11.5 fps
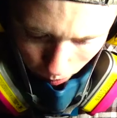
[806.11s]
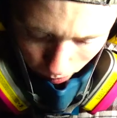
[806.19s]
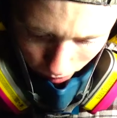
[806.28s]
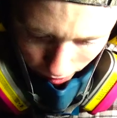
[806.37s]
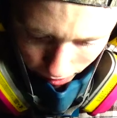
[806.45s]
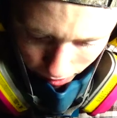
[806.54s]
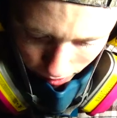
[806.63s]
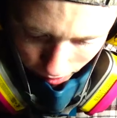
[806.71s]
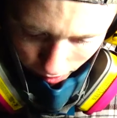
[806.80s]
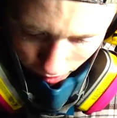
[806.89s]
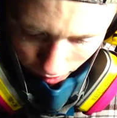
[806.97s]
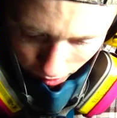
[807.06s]
But
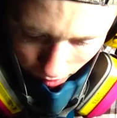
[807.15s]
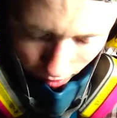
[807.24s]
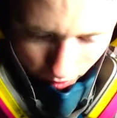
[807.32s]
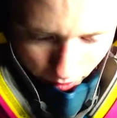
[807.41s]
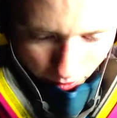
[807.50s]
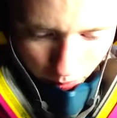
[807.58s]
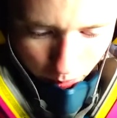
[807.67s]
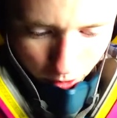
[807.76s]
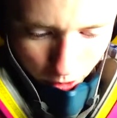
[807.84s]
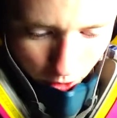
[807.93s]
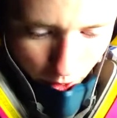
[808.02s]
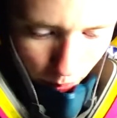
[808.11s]
I'm gonna
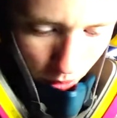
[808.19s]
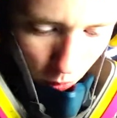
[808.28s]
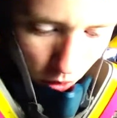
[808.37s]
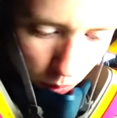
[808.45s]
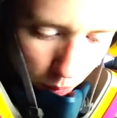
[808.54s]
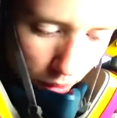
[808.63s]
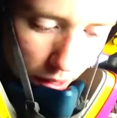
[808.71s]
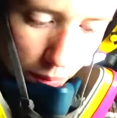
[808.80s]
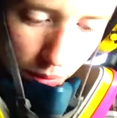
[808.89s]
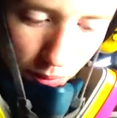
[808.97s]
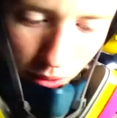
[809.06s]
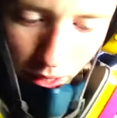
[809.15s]
scribe on where my
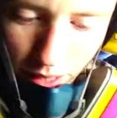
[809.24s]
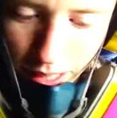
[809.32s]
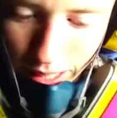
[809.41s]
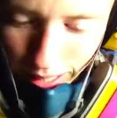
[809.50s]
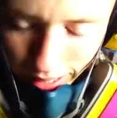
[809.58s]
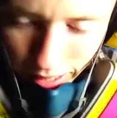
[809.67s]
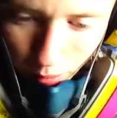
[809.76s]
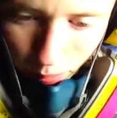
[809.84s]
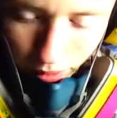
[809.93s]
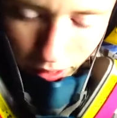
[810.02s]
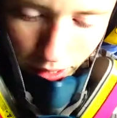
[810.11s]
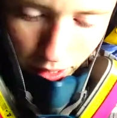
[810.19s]
bevel lines need to
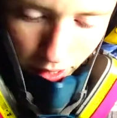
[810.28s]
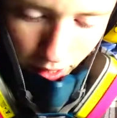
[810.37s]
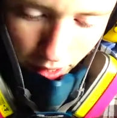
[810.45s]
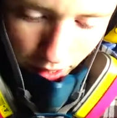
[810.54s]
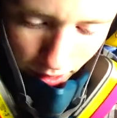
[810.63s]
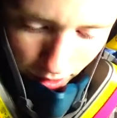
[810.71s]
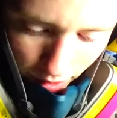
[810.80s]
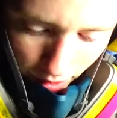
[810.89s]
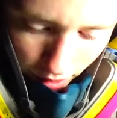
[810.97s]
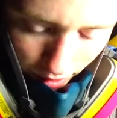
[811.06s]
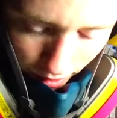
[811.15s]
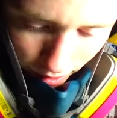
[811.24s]
be,
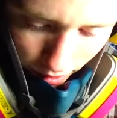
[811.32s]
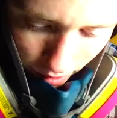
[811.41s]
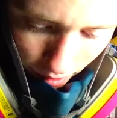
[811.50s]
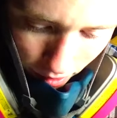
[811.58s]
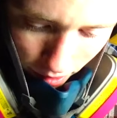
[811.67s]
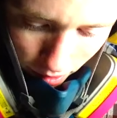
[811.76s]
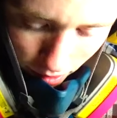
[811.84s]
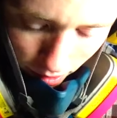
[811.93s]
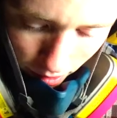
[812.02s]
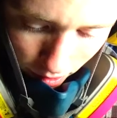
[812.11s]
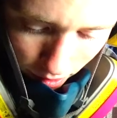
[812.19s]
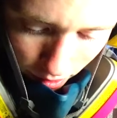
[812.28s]
and then
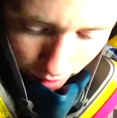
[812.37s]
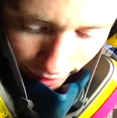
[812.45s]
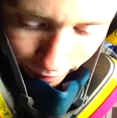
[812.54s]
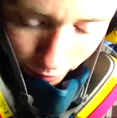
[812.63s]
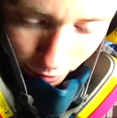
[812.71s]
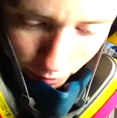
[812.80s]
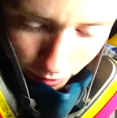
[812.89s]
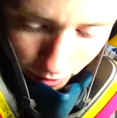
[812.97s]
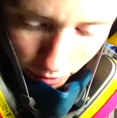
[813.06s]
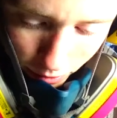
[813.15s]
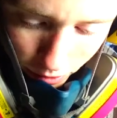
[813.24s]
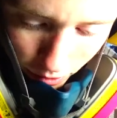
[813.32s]
after I do the
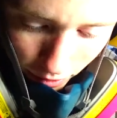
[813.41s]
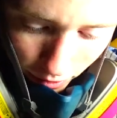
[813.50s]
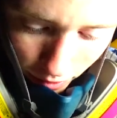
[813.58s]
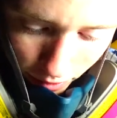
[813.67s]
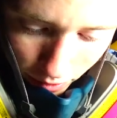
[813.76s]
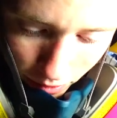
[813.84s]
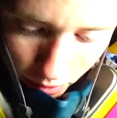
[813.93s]
other side,